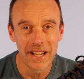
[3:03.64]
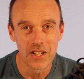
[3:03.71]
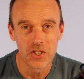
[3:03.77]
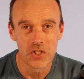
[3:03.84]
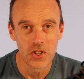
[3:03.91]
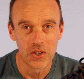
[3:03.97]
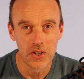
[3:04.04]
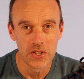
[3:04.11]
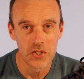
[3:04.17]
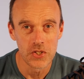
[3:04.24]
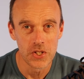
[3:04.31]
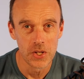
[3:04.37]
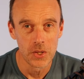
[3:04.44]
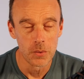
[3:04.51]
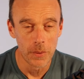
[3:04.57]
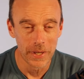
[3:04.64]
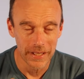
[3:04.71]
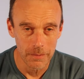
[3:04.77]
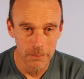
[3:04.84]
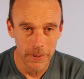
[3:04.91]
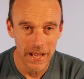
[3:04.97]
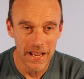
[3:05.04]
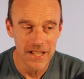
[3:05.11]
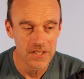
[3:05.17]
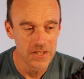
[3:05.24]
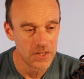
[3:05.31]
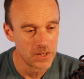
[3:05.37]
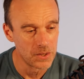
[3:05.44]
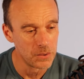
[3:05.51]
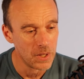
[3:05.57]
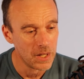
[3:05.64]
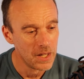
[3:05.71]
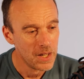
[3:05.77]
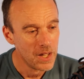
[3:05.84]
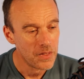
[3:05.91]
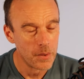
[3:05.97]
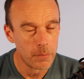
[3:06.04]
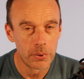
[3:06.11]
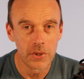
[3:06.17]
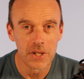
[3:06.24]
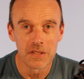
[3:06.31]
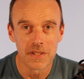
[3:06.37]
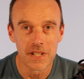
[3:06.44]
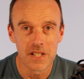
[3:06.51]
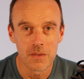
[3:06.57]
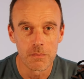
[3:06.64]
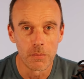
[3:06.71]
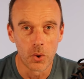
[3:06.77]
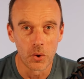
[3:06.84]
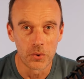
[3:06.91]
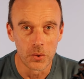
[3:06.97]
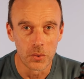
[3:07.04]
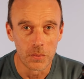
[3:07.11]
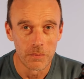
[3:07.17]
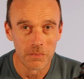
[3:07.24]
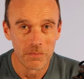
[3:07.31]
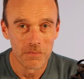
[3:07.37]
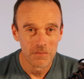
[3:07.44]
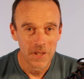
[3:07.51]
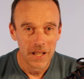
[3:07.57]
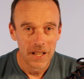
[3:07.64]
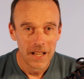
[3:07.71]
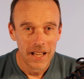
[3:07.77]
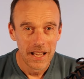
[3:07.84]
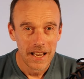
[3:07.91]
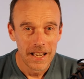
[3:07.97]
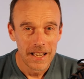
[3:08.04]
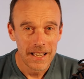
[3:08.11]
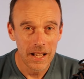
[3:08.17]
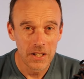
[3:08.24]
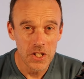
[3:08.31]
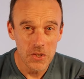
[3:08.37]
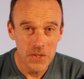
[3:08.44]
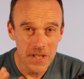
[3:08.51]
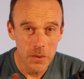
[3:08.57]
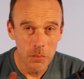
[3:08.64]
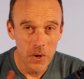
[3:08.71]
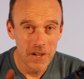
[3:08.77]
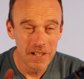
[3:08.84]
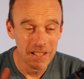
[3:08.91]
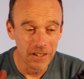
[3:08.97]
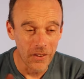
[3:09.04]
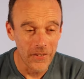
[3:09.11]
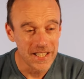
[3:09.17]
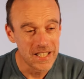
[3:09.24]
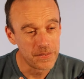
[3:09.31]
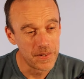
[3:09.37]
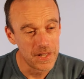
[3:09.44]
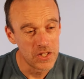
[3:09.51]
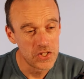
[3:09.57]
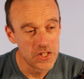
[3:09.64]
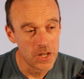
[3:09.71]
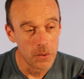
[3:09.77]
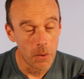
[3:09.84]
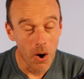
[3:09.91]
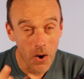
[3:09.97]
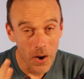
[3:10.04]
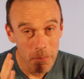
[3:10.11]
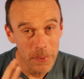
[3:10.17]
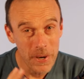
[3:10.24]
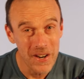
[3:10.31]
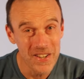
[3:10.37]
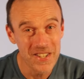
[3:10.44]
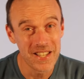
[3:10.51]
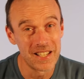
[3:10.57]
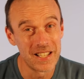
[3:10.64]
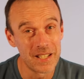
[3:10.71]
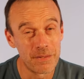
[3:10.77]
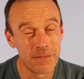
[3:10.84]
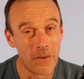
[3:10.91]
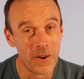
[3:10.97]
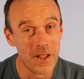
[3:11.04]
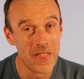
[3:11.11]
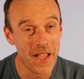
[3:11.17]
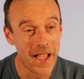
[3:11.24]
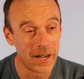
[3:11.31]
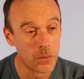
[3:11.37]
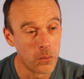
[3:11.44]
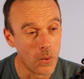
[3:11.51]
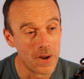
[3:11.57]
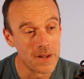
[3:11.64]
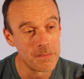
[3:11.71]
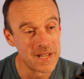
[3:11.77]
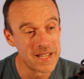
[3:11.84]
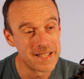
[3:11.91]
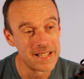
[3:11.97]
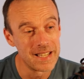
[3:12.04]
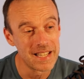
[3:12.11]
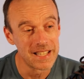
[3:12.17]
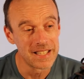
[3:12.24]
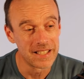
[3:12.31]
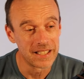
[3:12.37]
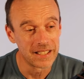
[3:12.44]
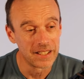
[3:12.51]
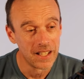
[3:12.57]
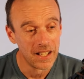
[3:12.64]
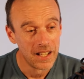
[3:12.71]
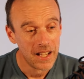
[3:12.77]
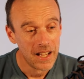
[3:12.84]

energized shoe when compared to the previous model. Now, using the word lighter for this shoe, I personally find that quite misleading.